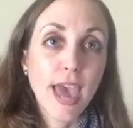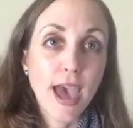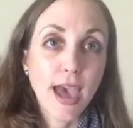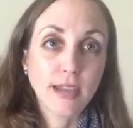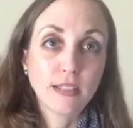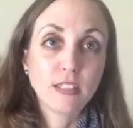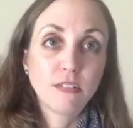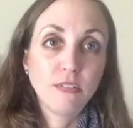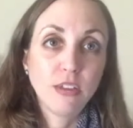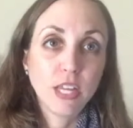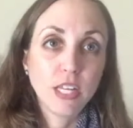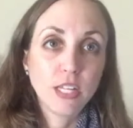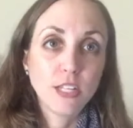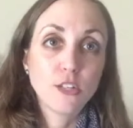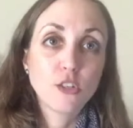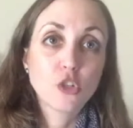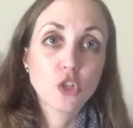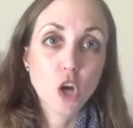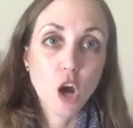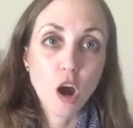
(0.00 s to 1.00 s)

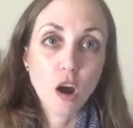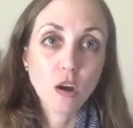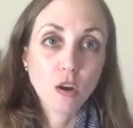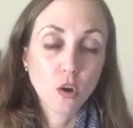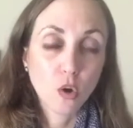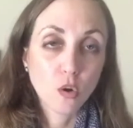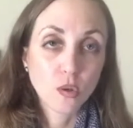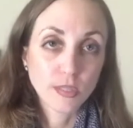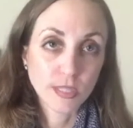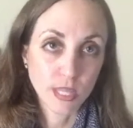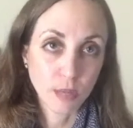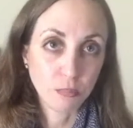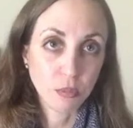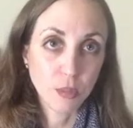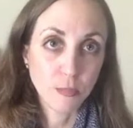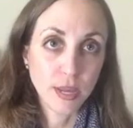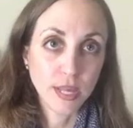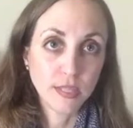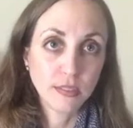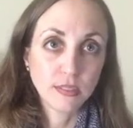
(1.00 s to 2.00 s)
activated charcoal
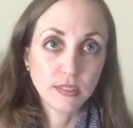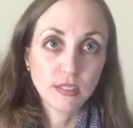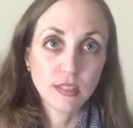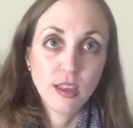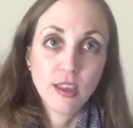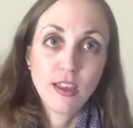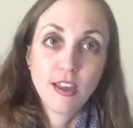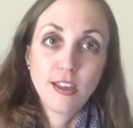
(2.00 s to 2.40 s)
supplements.